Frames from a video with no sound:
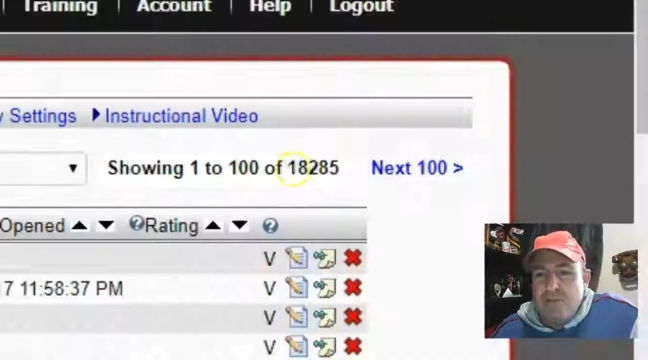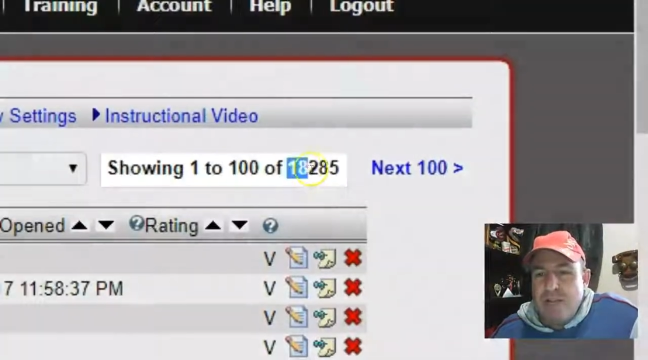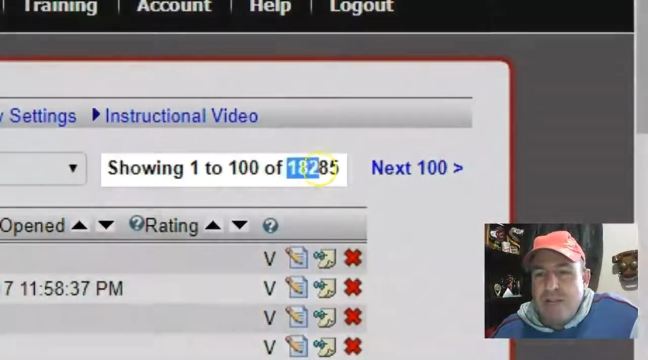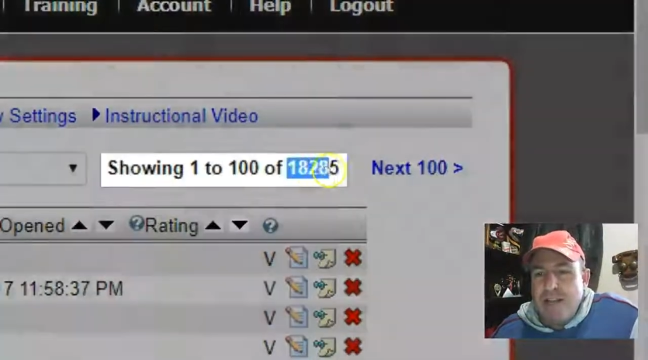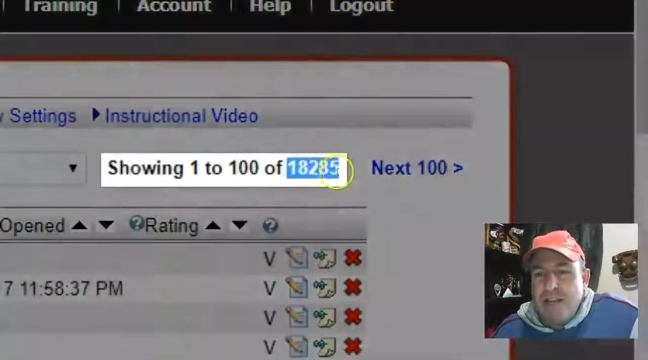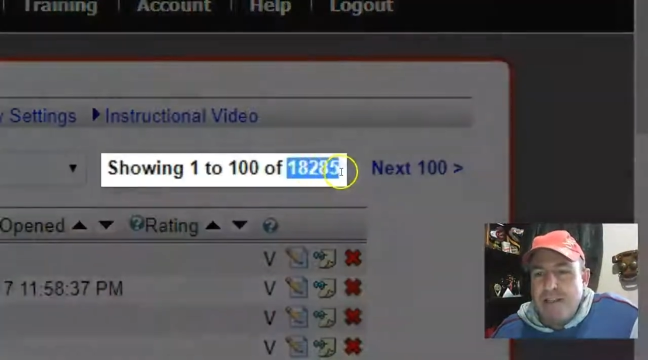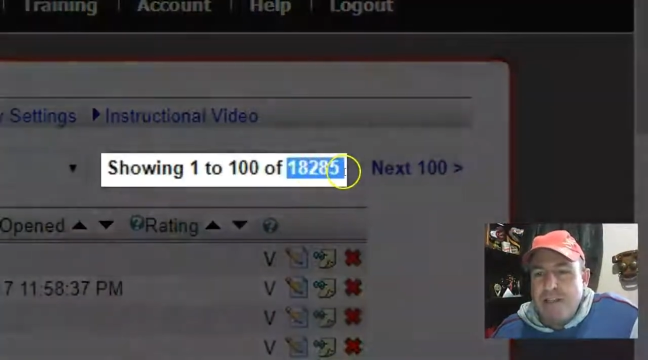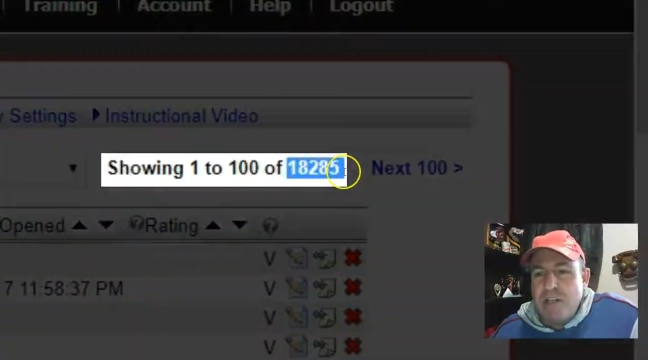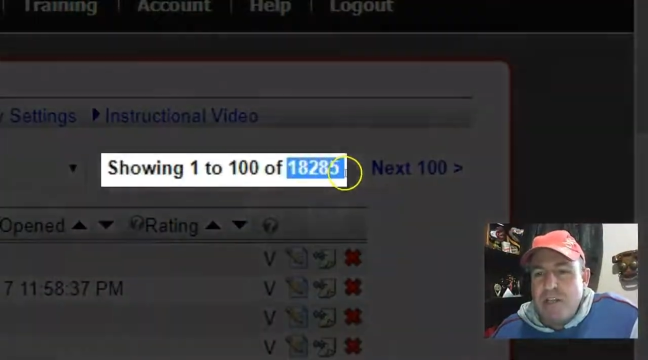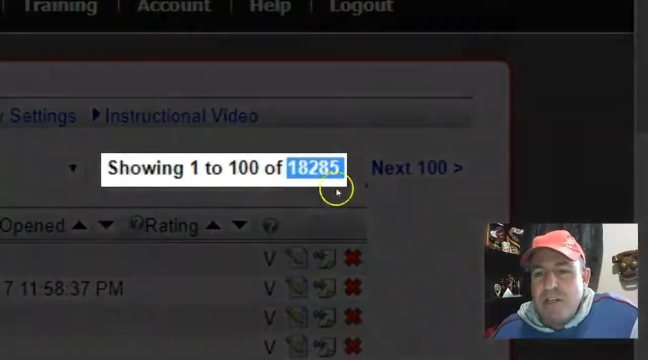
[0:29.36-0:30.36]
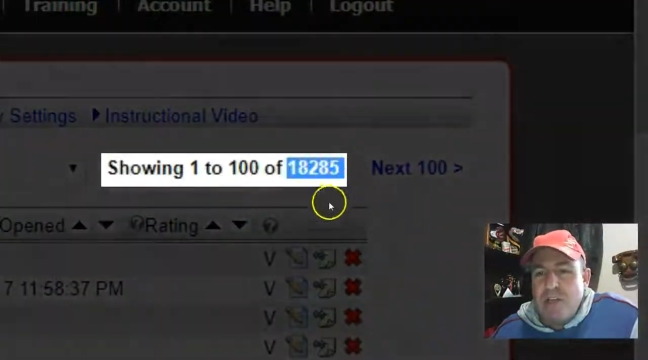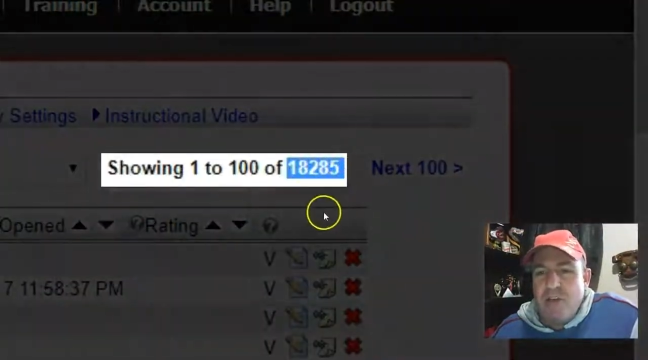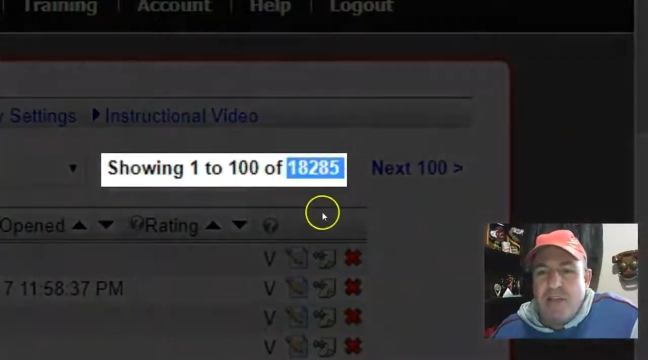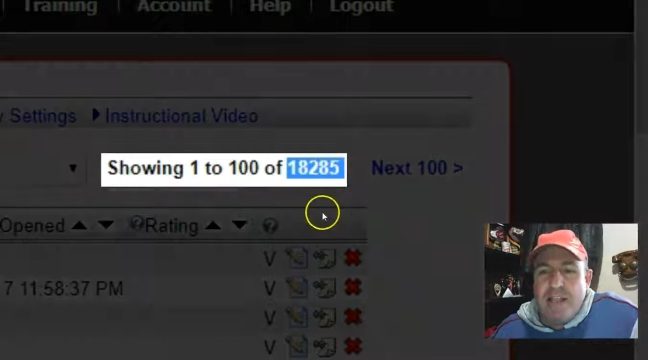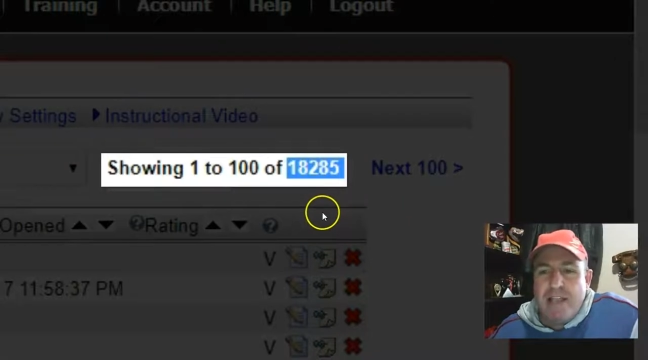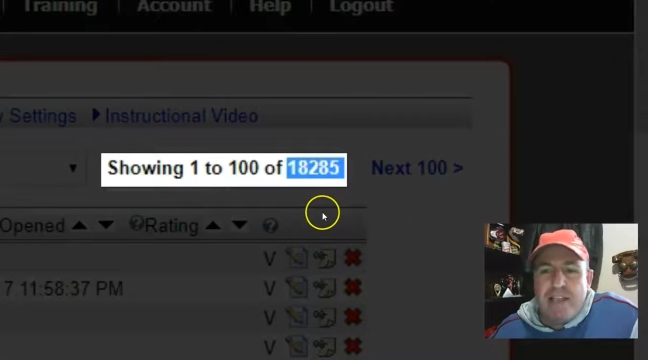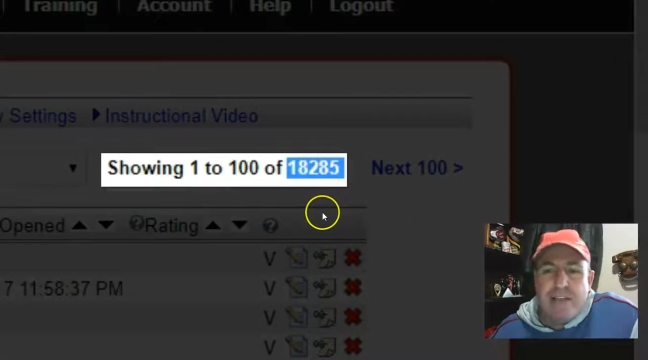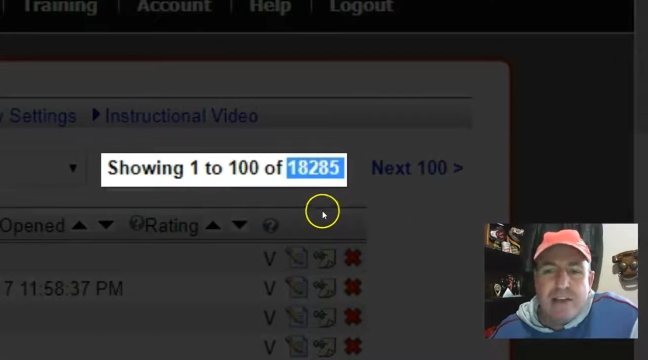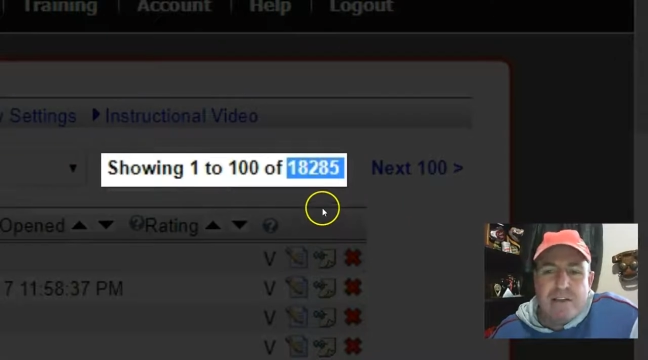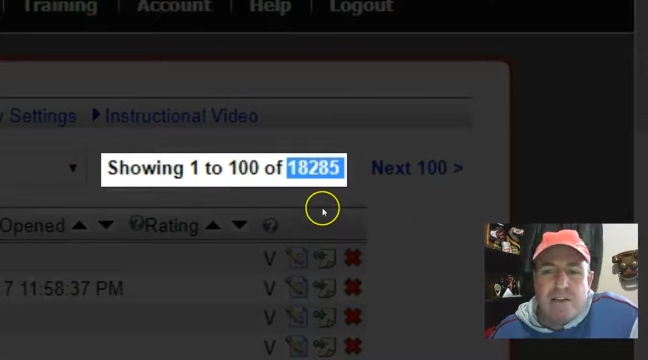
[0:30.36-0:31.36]
Generated a total of
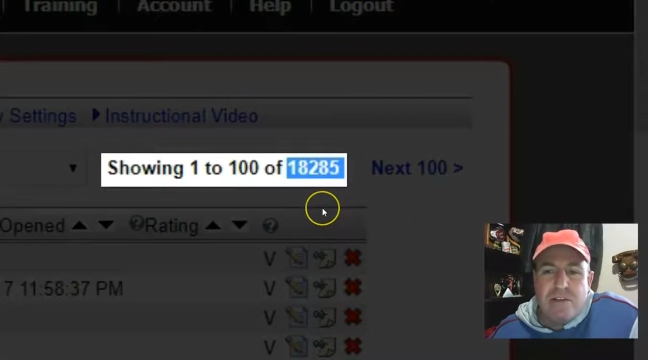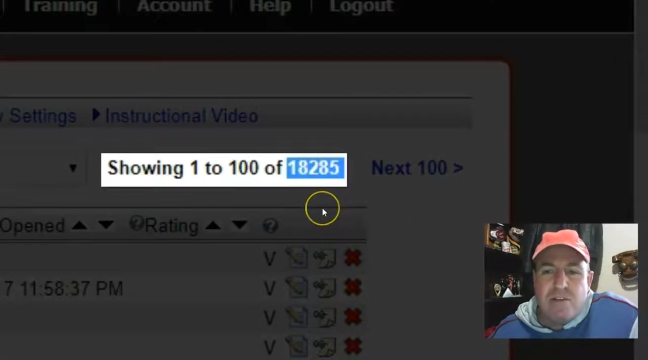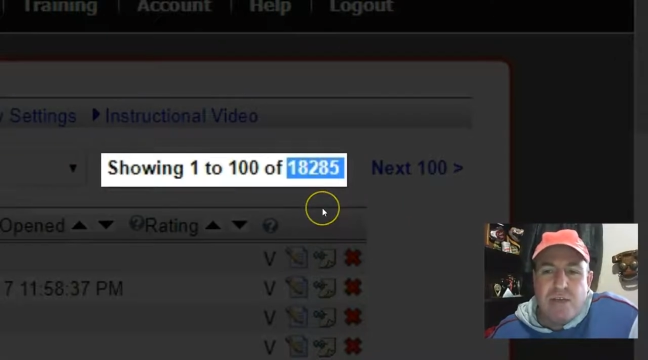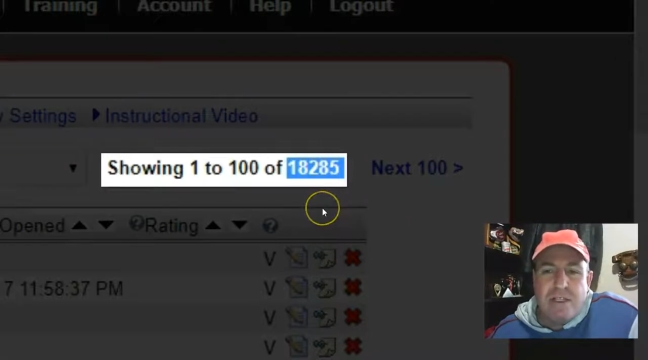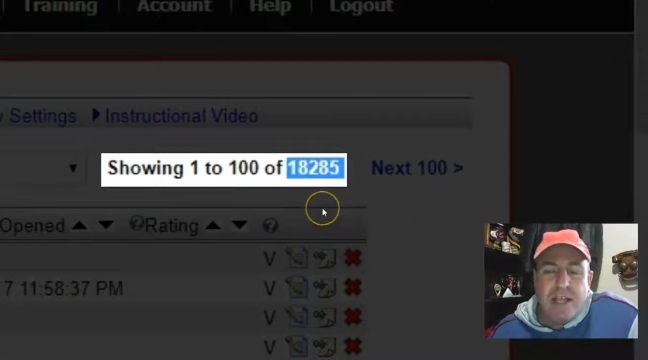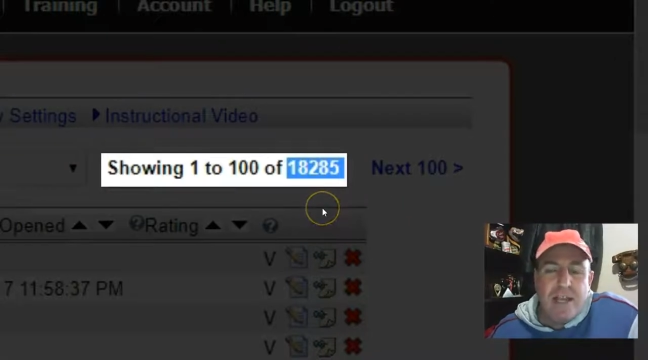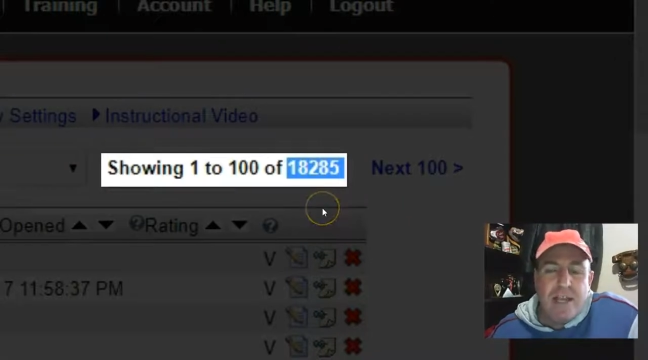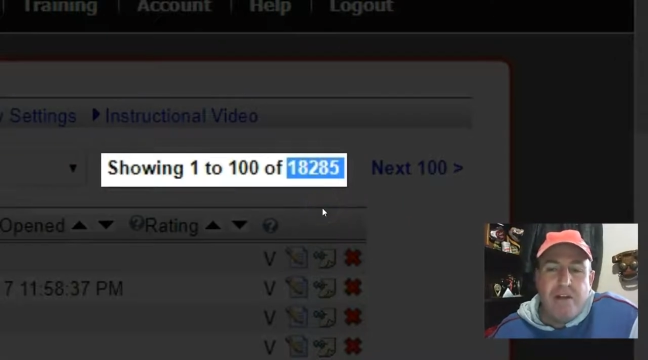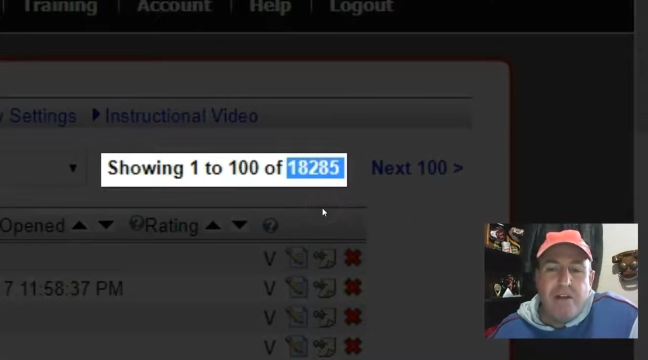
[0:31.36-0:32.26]
18,285